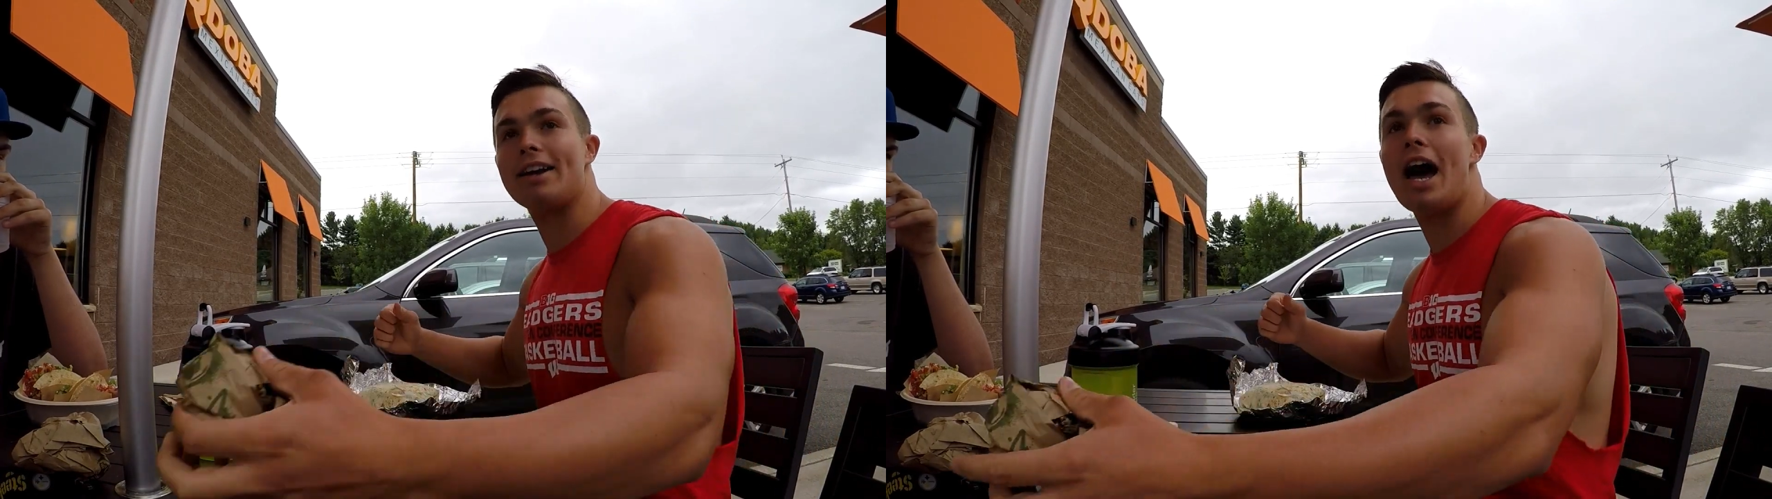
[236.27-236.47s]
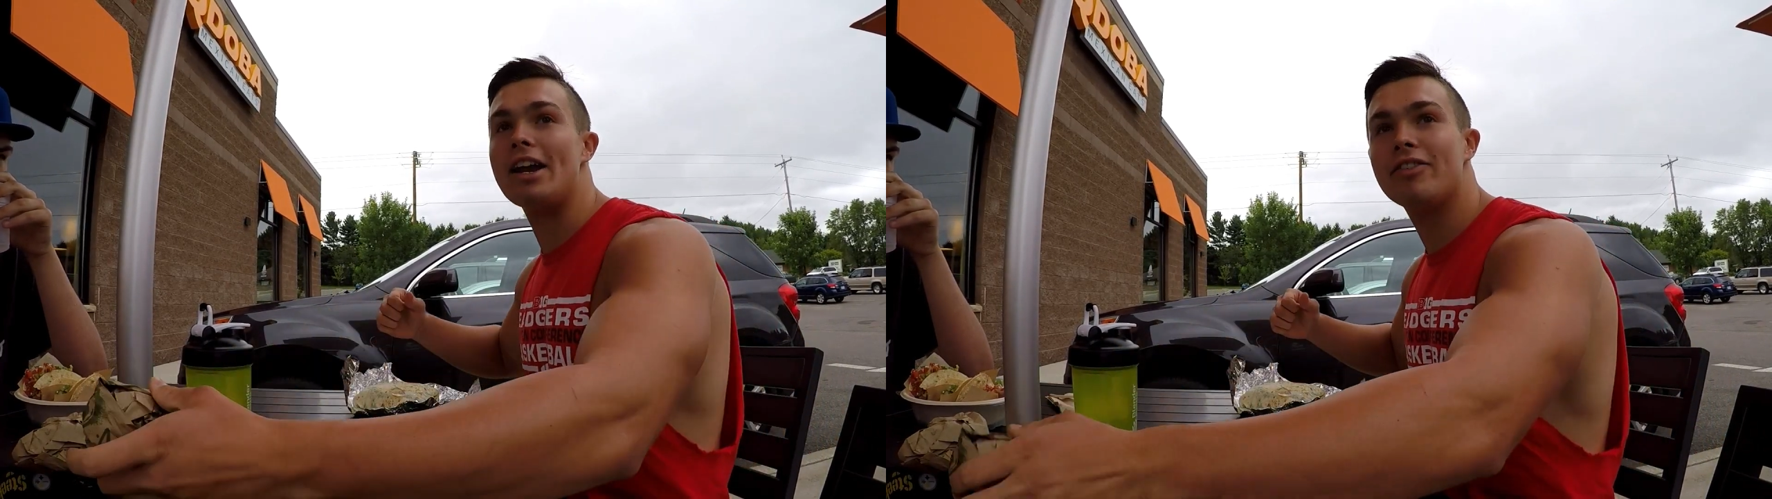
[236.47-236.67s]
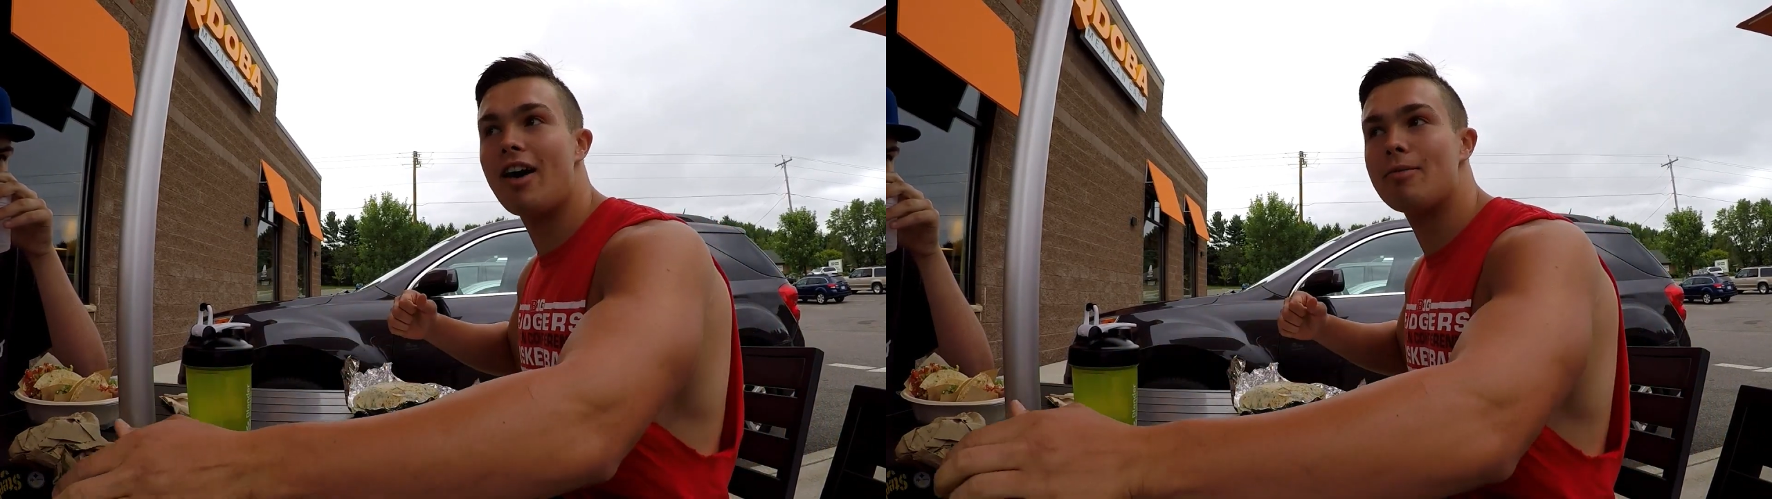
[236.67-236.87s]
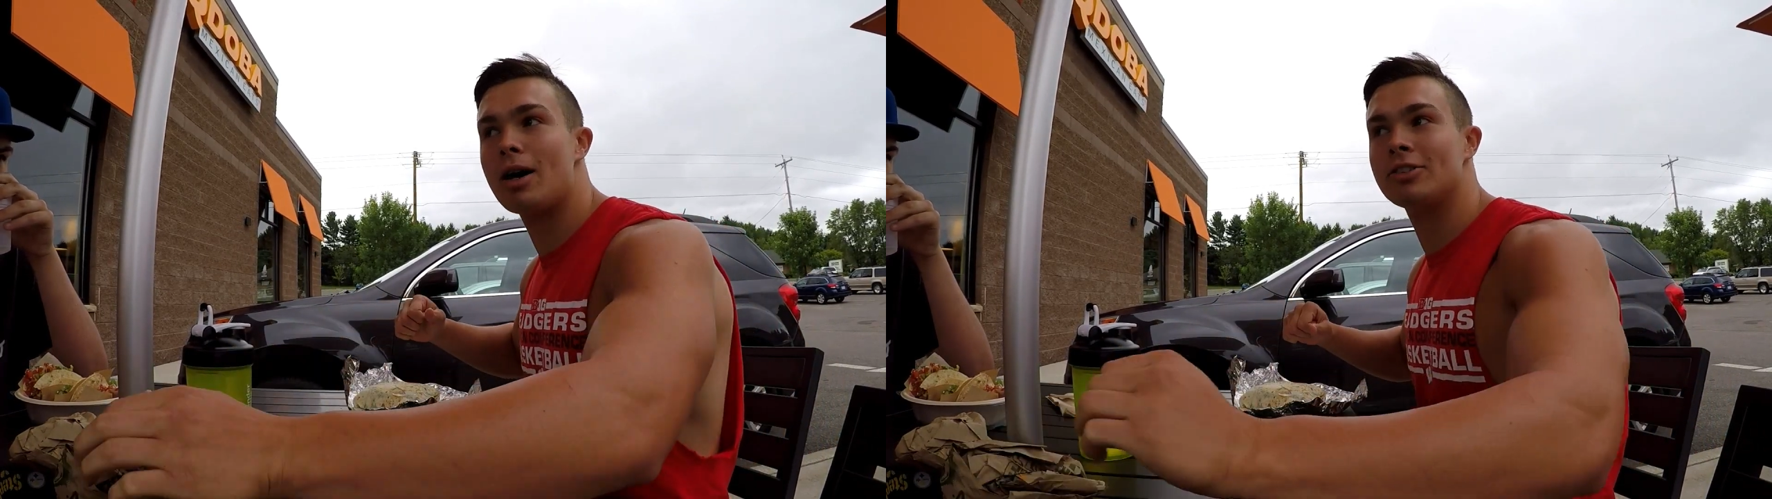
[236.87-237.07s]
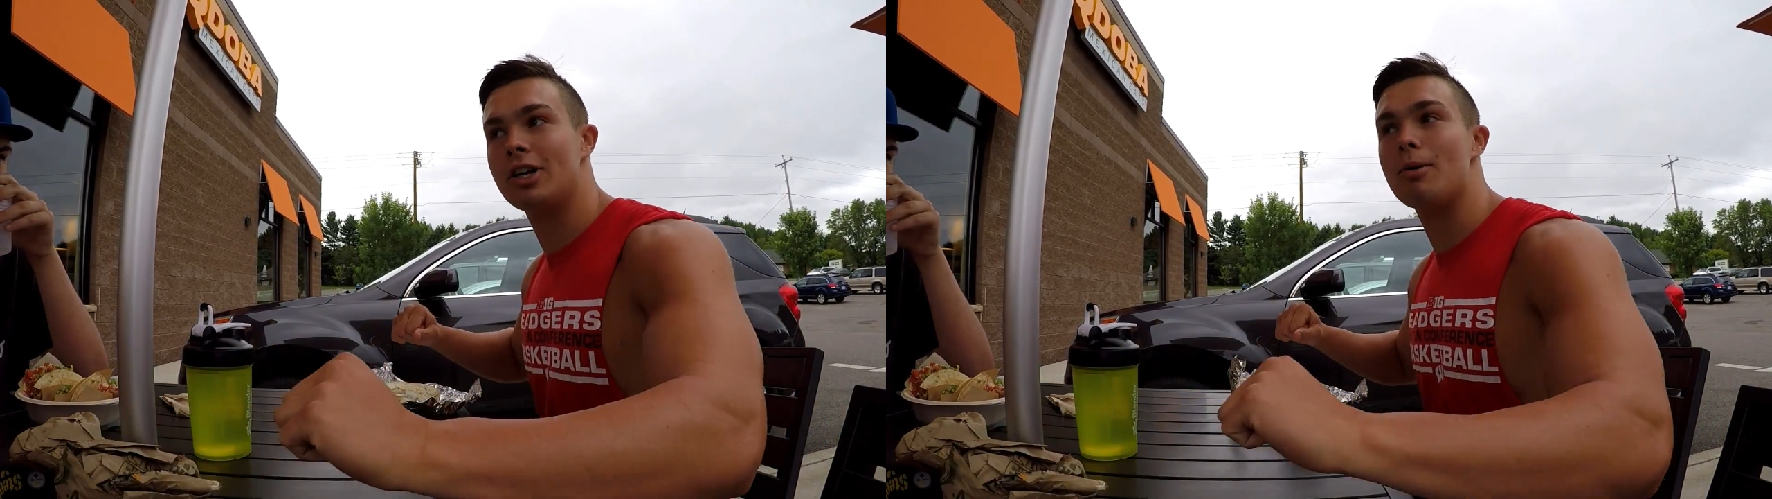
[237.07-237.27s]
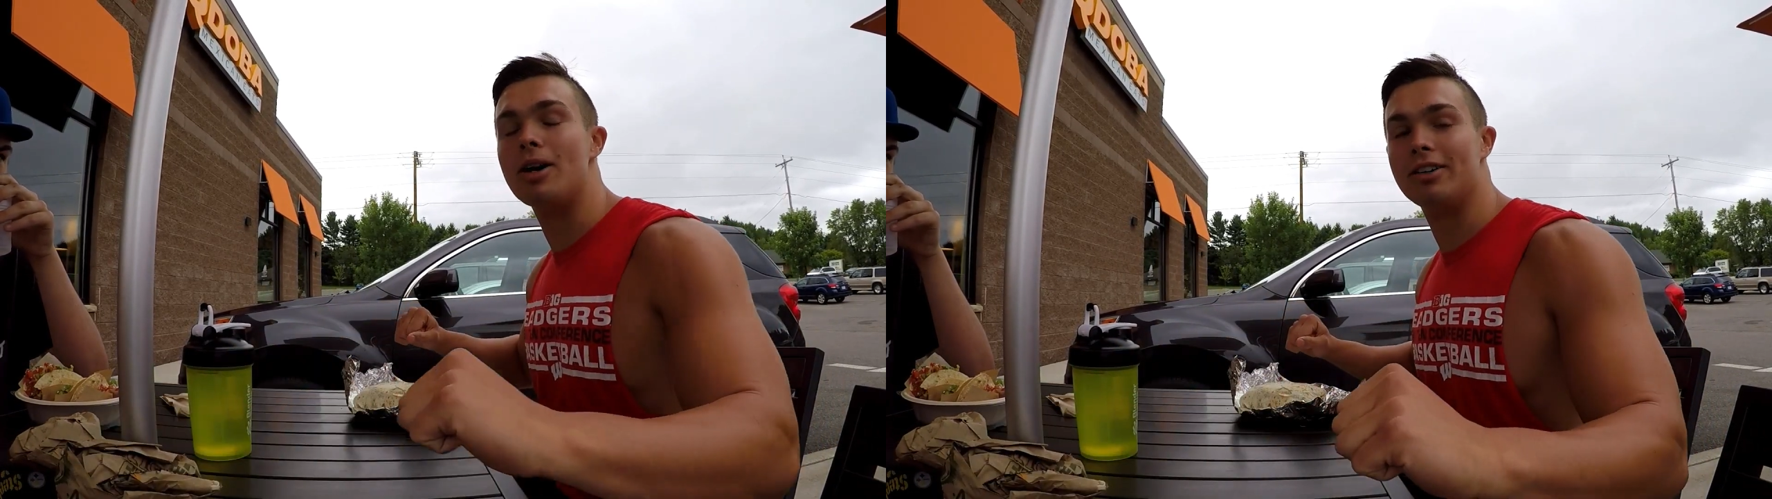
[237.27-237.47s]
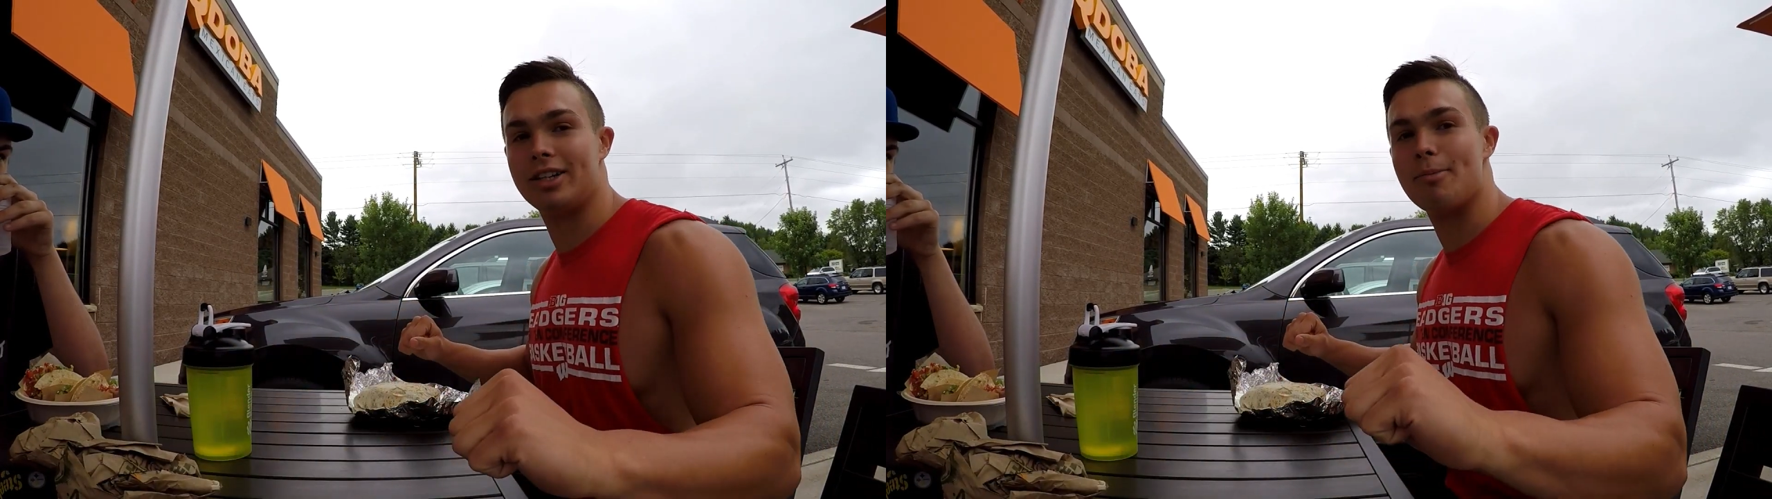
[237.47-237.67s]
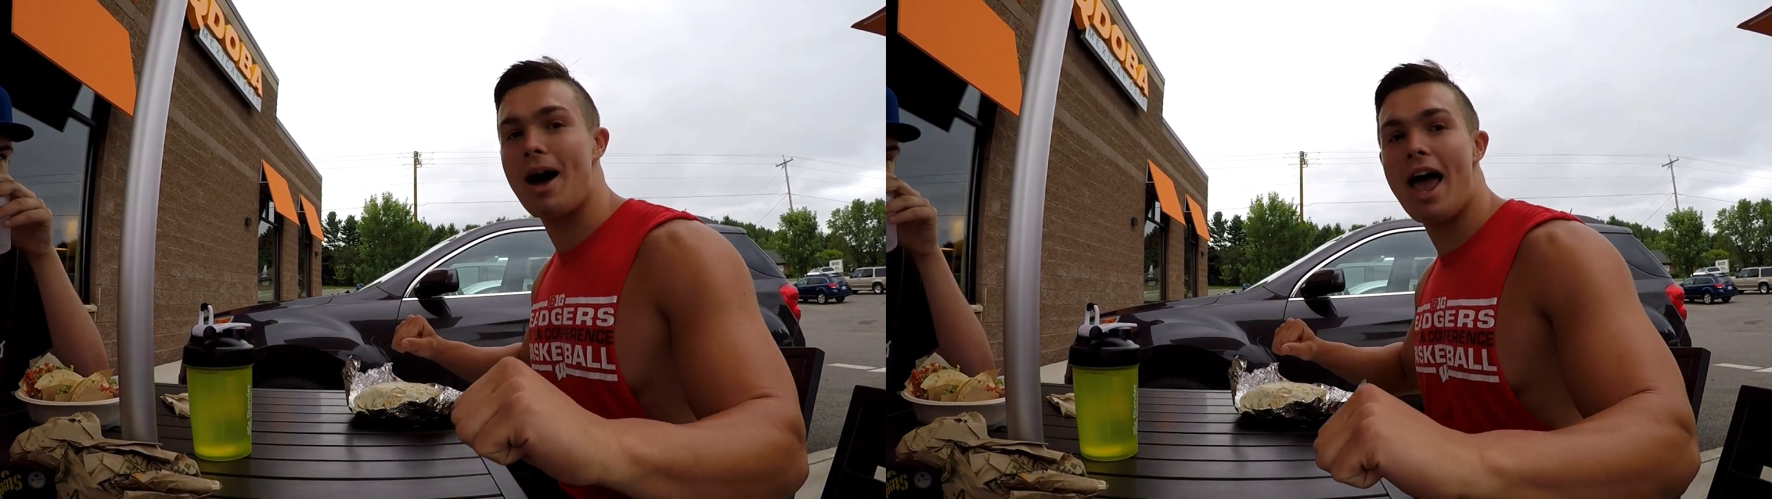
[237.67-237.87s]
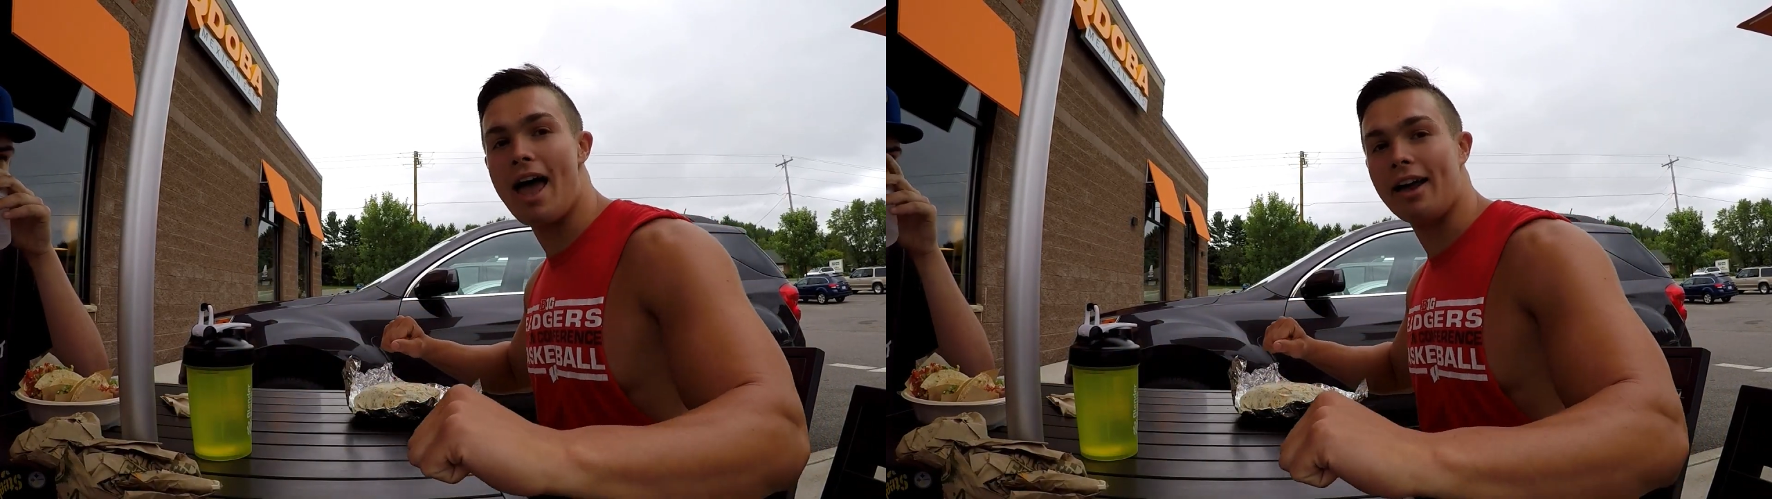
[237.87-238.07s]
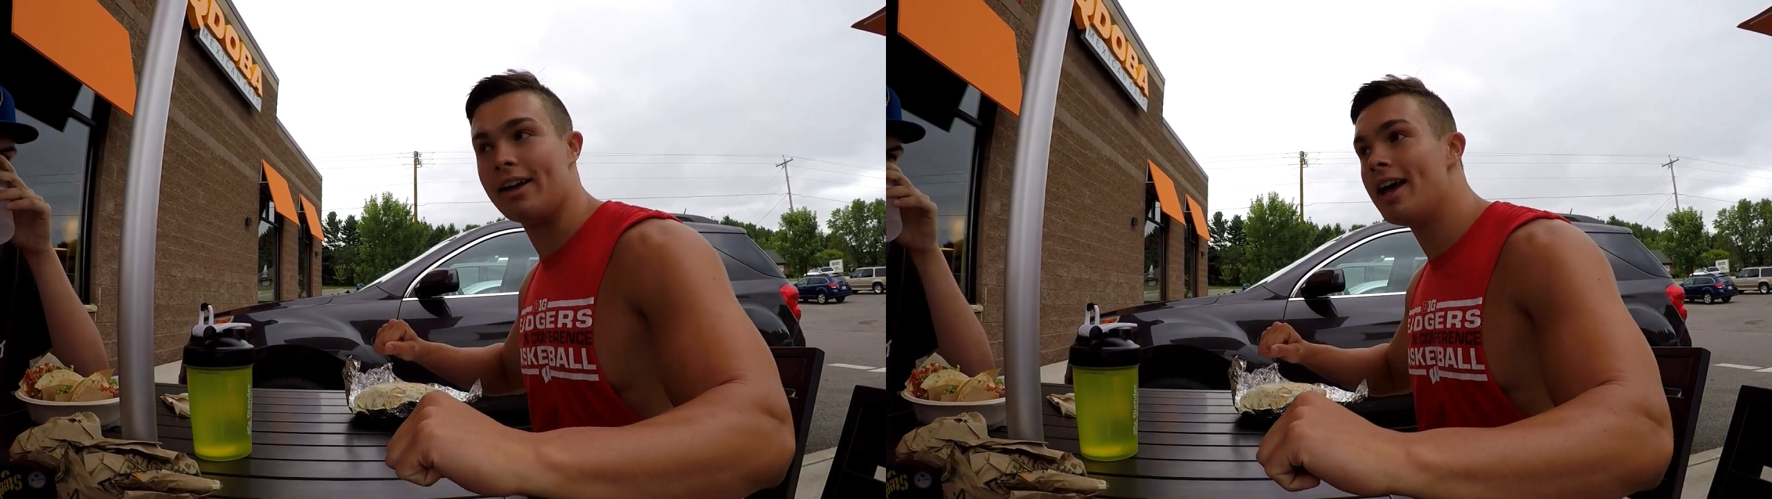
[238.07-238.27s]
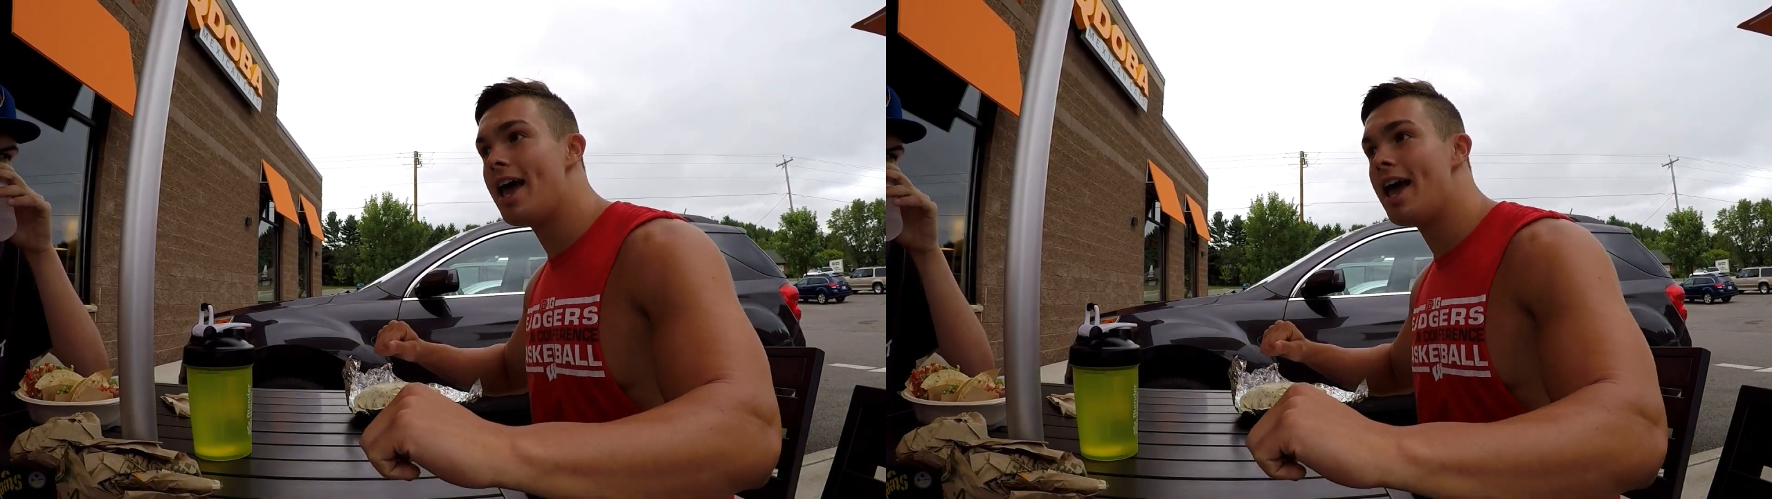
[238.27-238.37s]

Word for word: ninety-five pound dumbbells in my hand.